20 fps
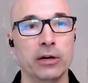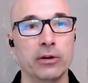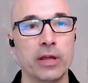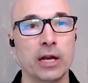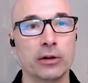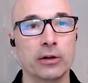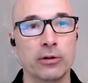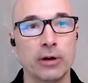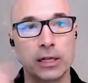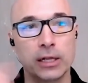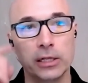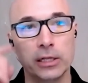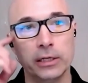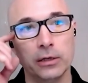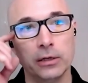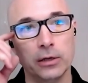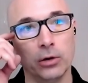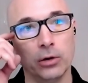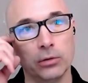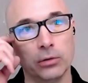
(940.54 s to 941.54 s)
did I hear that
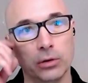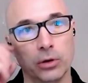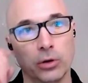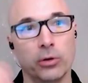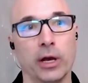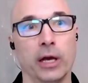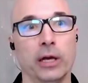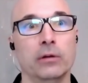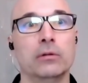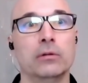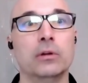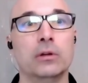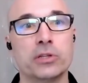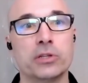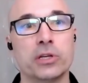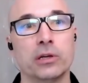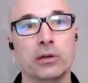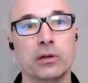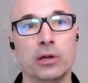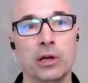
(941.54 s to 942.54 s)
correctly? Oh, that's
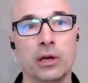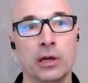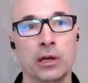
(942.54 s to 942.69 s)
correct. Yeah.